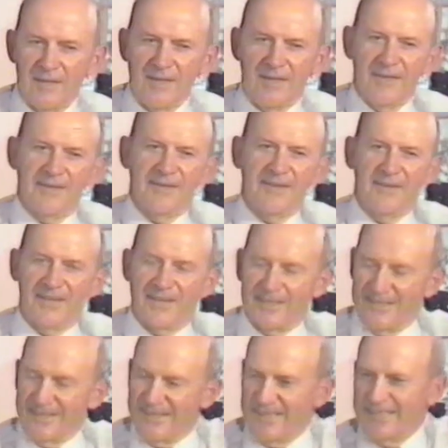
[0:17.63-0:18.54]
mind, there
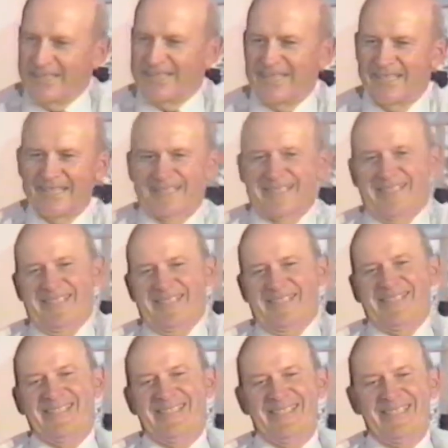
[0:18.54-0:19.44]
is nothing that
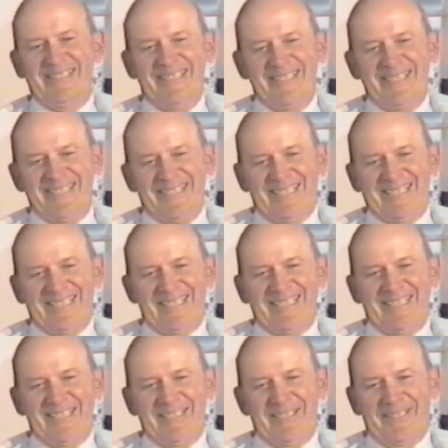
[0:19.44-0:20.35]
sells like
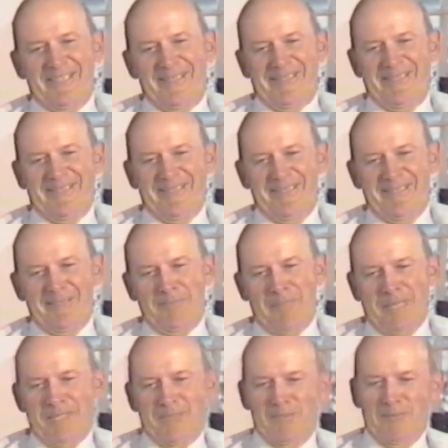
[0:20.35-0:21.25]
results,
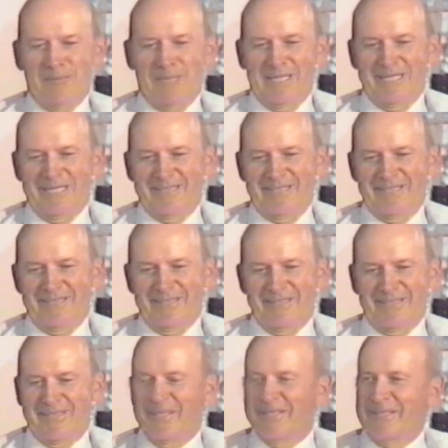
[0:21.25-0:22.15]
and the people were
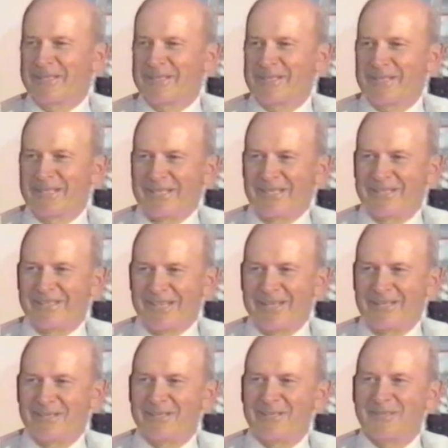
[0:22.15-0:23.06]
getting results.
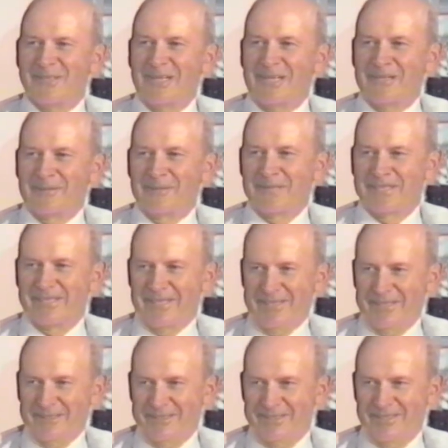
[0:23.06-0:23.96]
And this
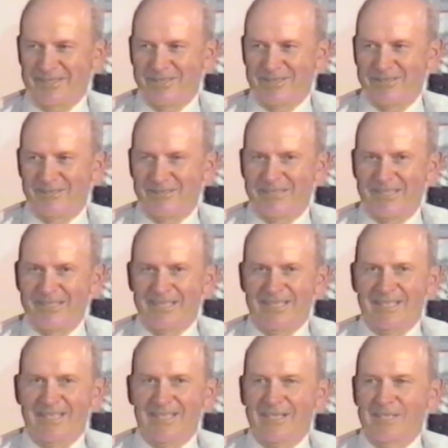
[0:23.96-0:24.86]
includes the people who
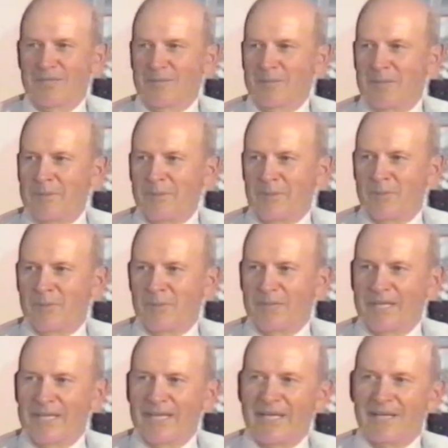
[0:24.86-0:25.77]
were
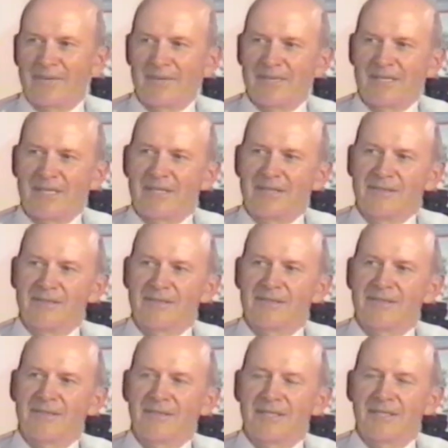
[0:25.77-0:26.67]
trained
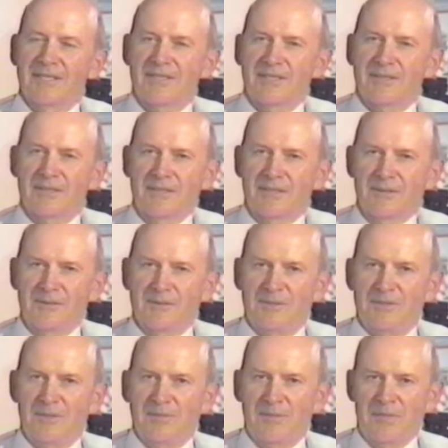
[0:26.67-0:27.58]
on the job
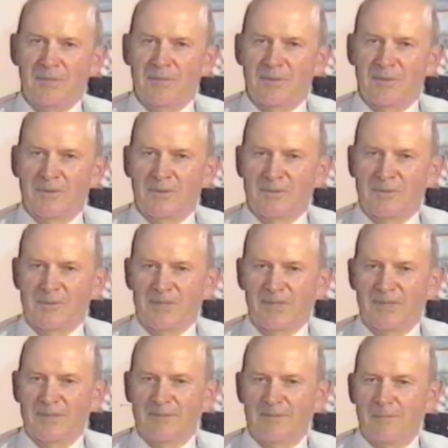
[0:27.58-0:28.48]
training in your
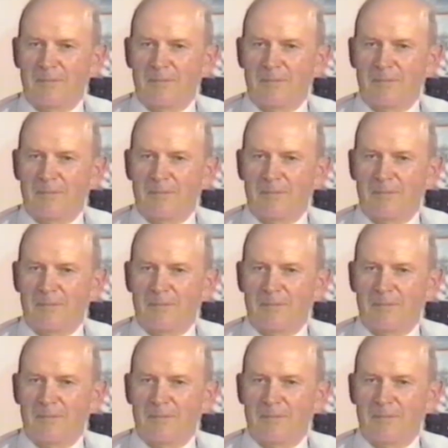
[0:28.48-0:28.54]
office.